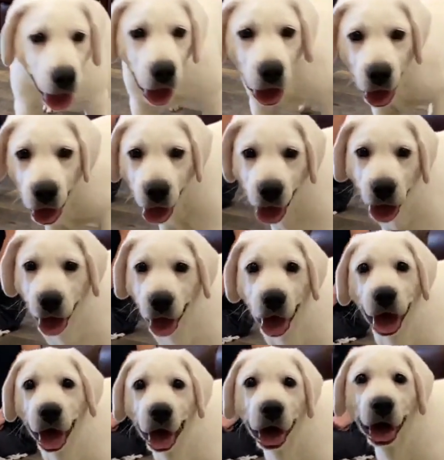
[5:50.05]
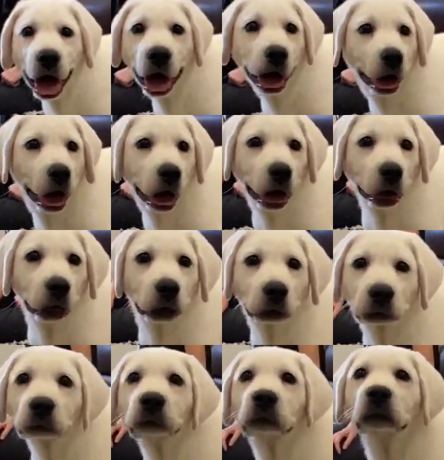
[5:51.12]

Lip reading: hands. It's very extensive. And then the